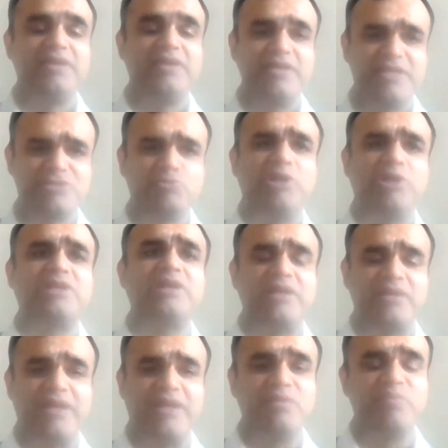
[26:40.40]
is what
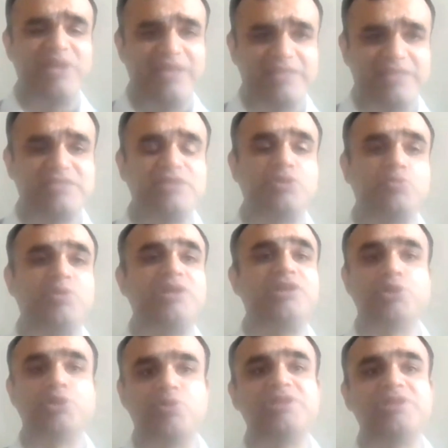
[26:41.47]
culminates into a
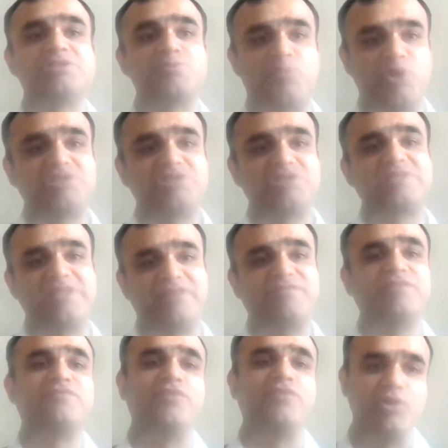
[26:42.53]
due diligence process that
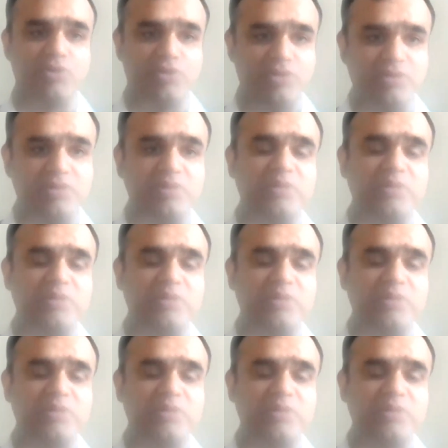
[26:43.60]
we follow